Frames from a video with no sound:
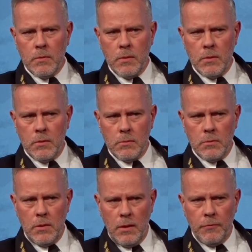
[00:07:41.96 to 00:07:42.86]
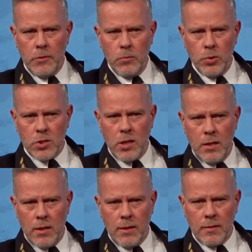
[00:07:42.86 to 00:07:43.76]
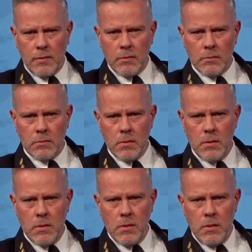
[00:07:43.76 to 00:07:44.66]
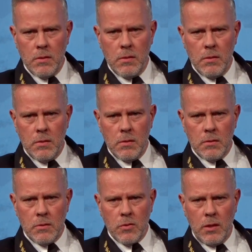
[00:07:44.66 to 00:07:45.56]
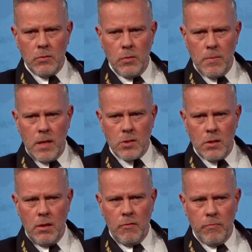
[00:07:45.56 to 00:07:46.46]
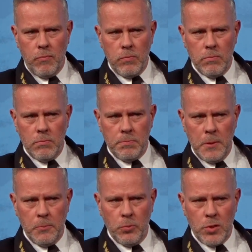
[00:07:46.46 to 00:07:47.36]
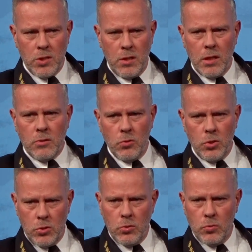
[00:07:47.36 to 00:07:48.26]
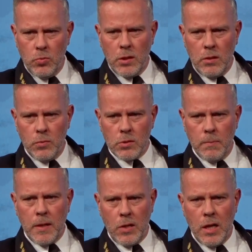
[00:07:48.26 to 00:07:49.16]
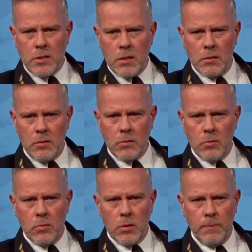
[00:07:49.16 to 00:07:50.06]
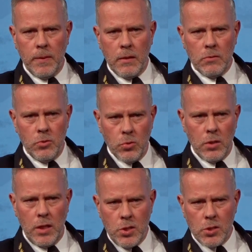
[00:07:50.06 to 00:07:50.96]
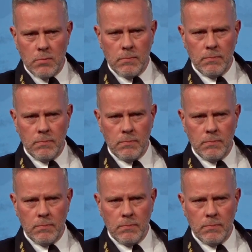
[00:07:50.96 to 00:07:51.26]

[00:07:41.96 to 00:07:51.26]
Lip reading: You know, if you would say that, try to imagine if people would say that to you when it was about Iceland or about your nation.